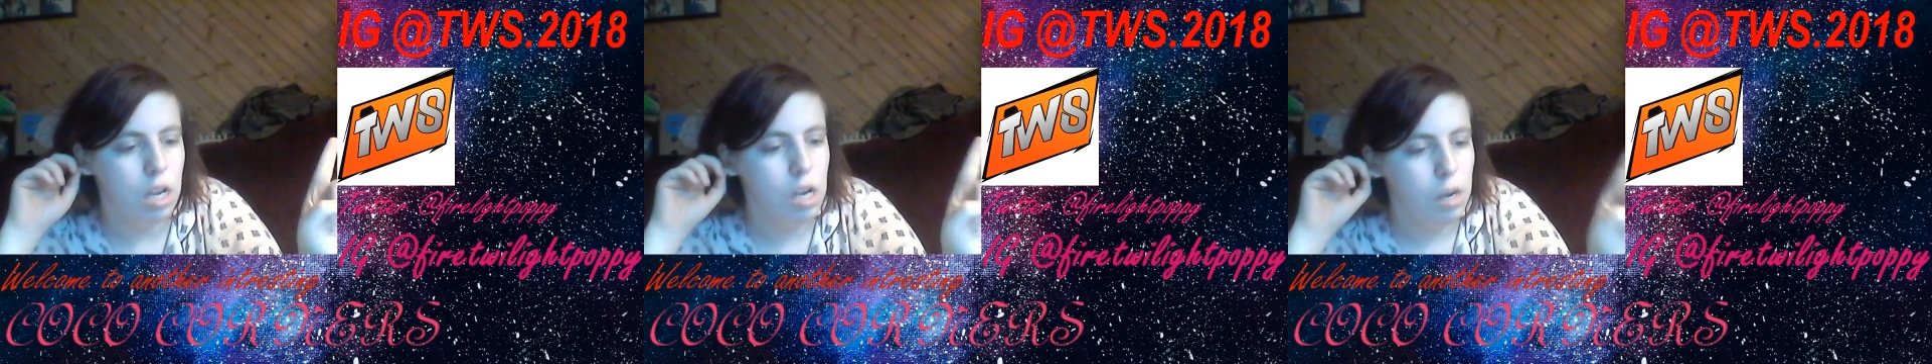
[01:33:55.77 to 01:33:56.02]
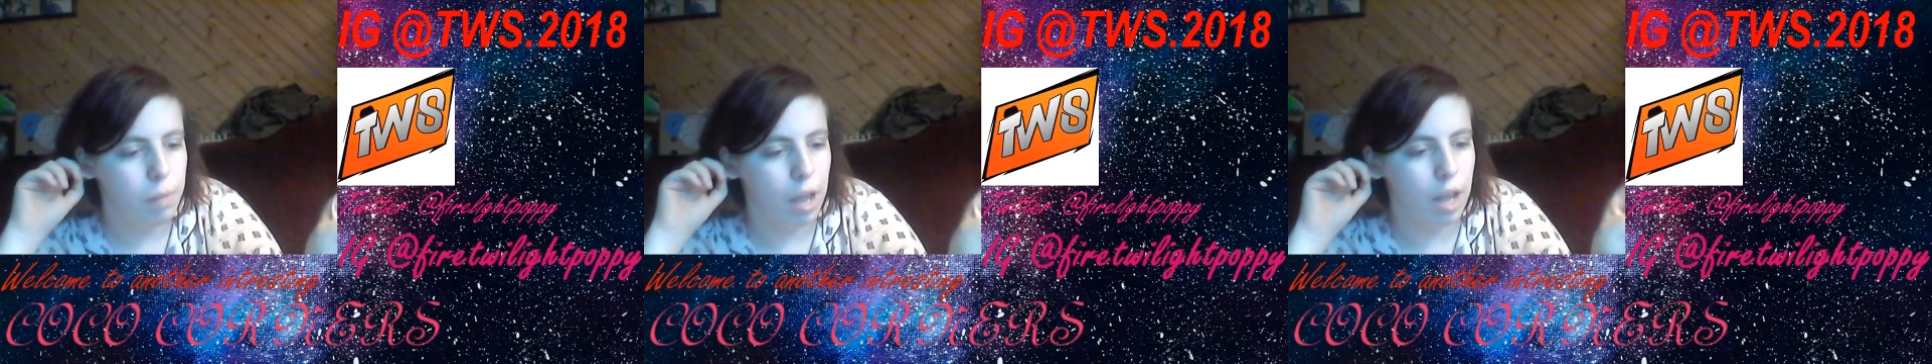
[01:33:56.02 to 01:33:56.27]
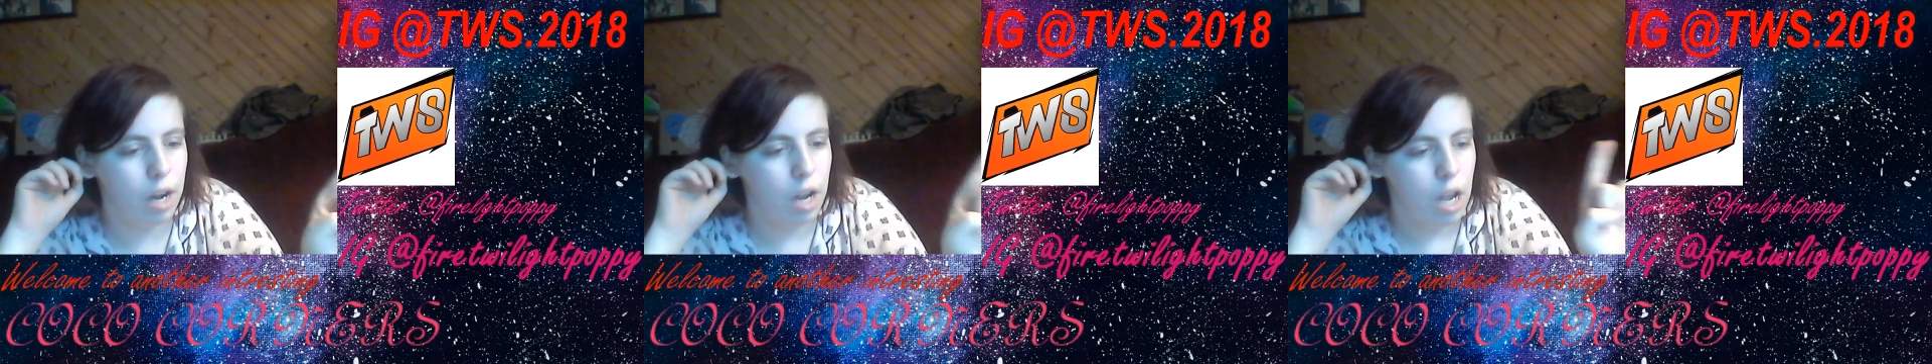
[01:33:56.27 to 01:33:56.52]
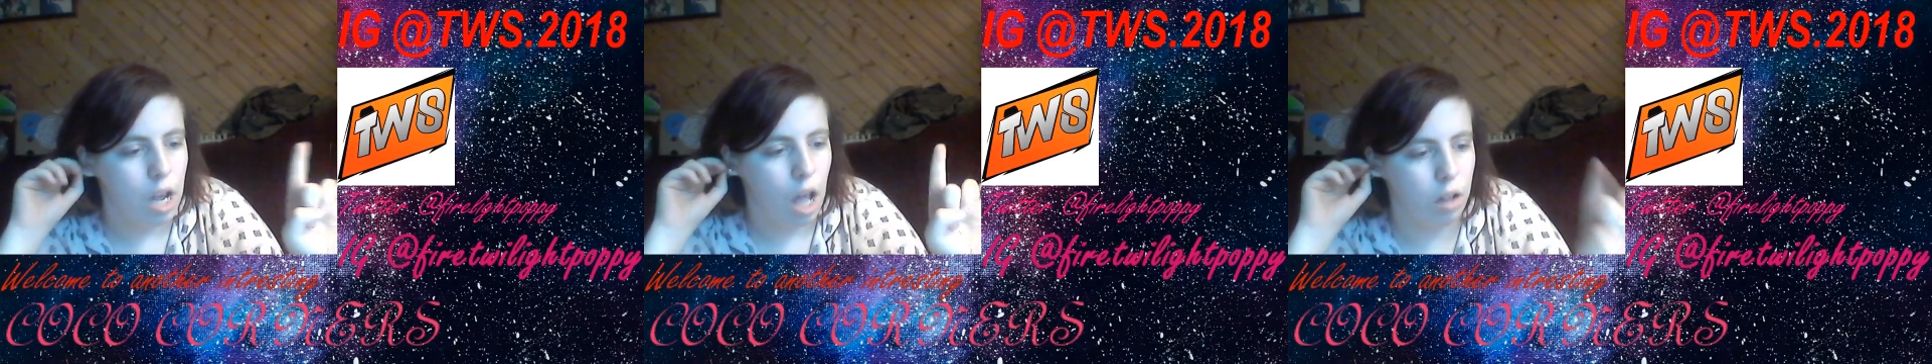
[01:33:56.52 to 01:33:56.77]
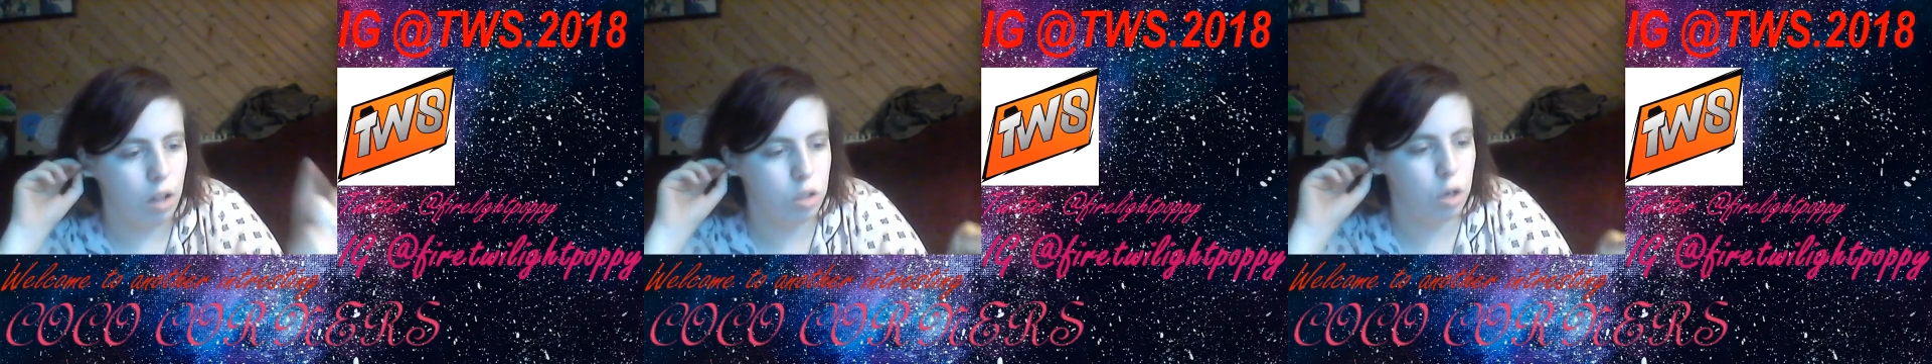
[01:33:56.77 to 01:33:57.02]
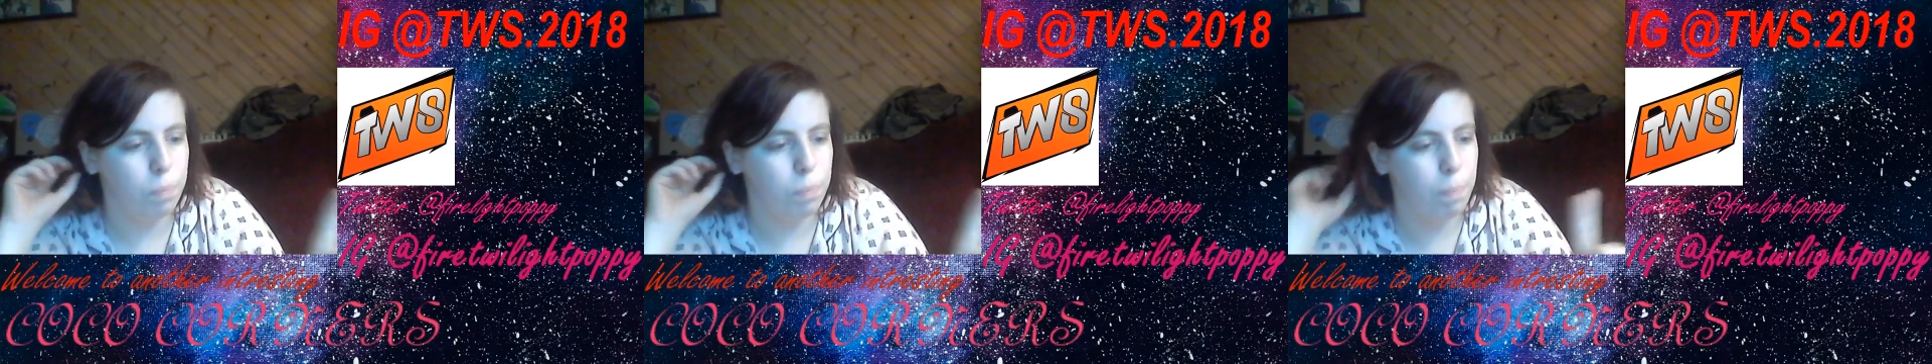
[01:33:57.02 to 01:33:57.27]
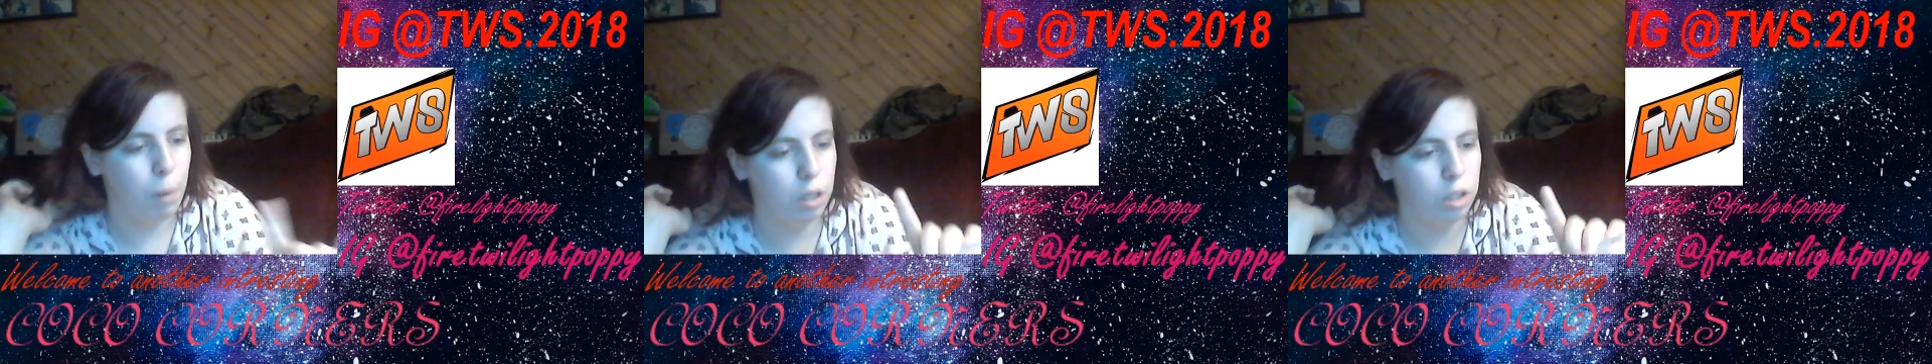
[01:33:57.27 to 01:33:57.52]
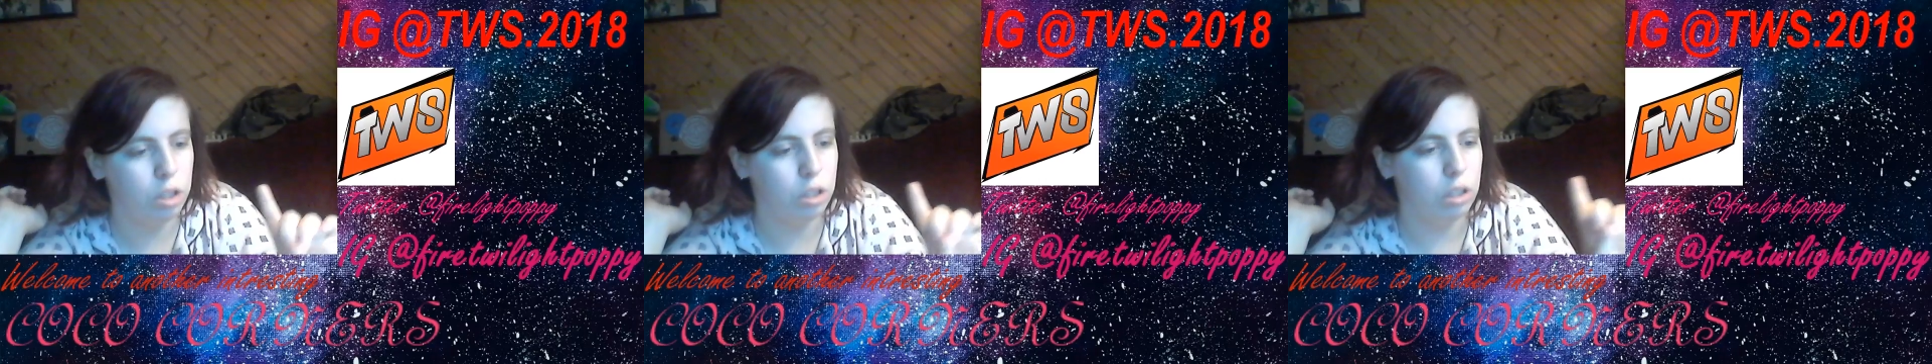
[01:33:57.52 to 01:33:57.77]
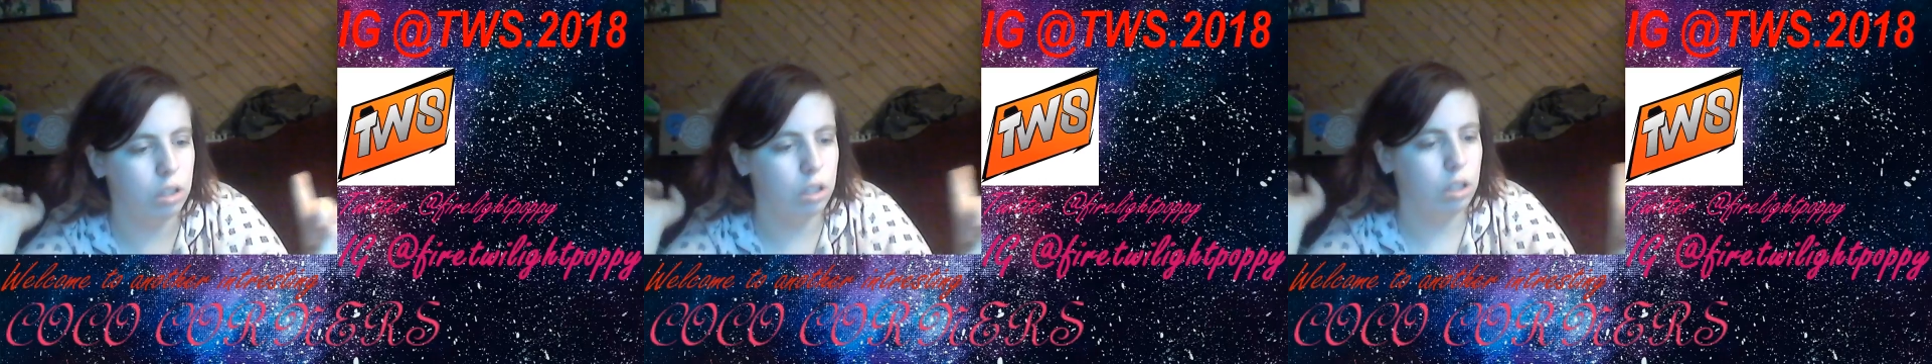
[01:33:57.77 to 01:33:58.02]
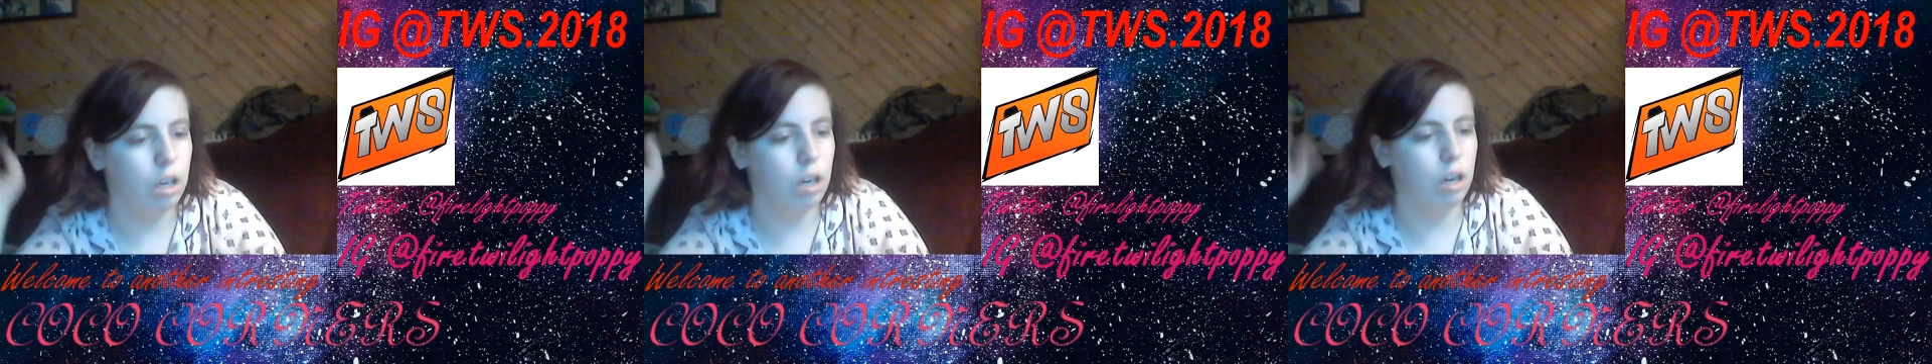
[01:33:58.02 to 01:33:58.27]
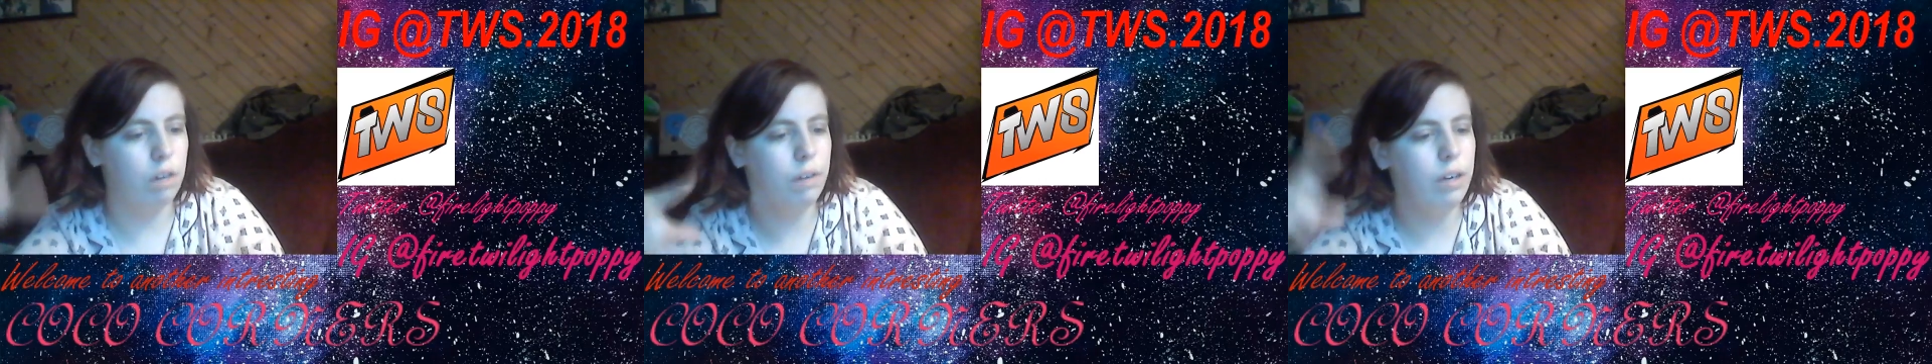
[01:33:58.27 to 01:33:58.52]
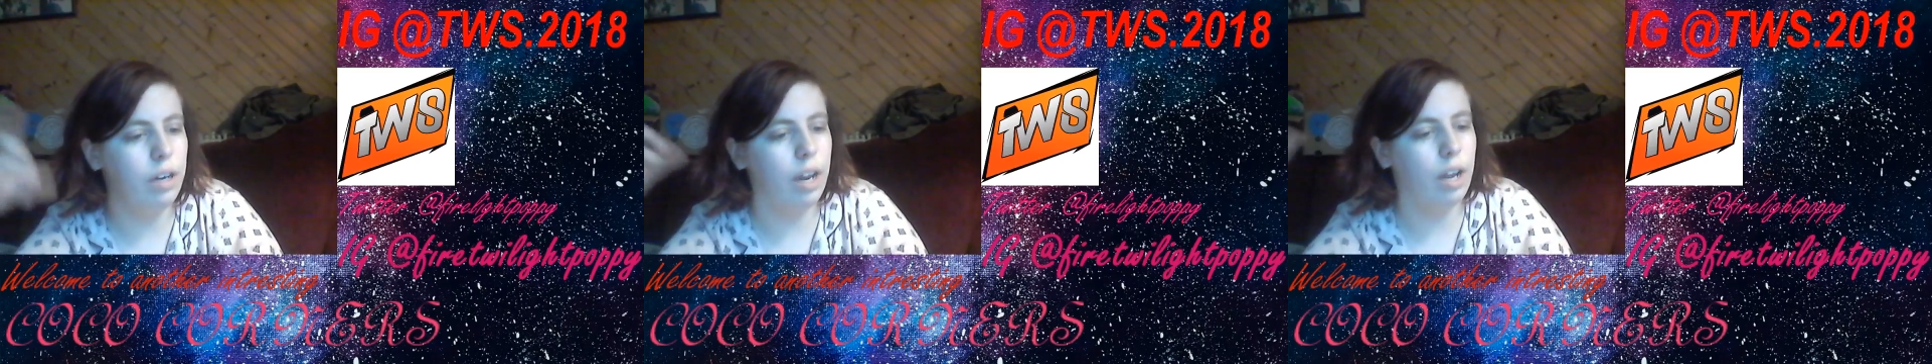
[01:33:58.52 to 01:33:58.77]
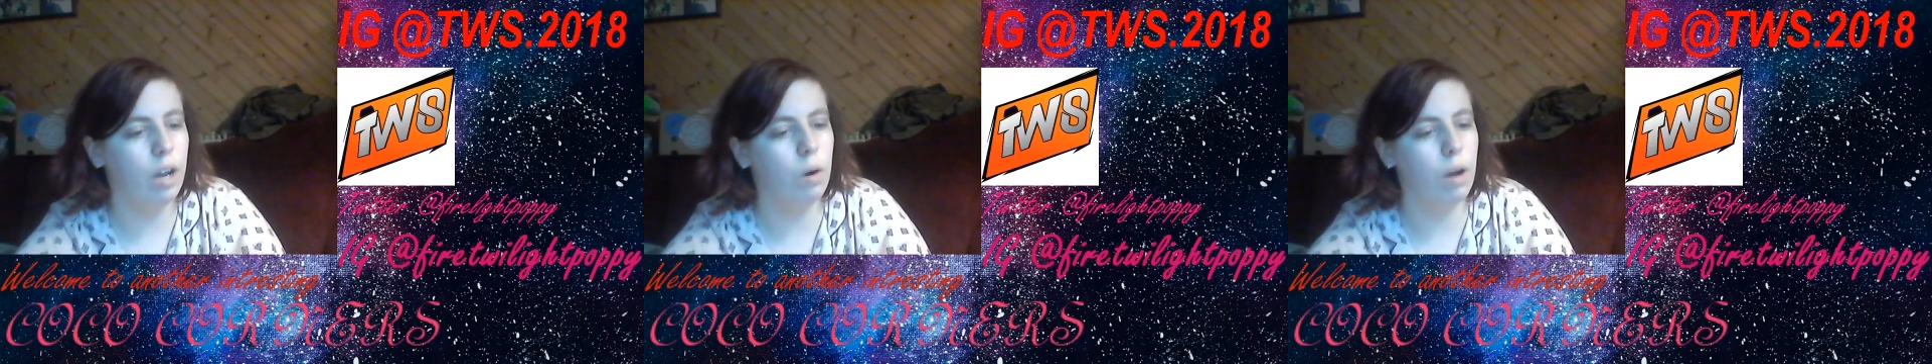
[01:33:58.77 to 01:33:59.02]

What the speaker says: pen, Alistair Push, Fandango,